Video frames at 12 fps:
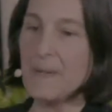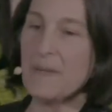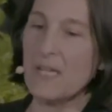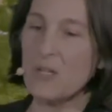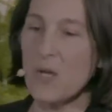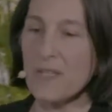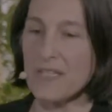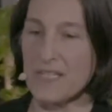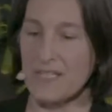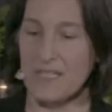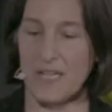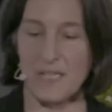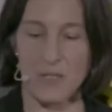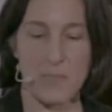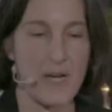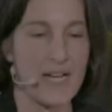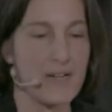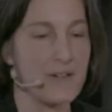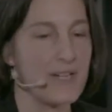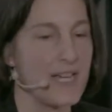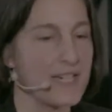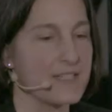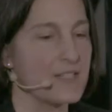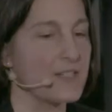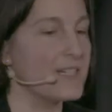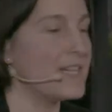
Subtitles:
And all this is done in a bioreactor.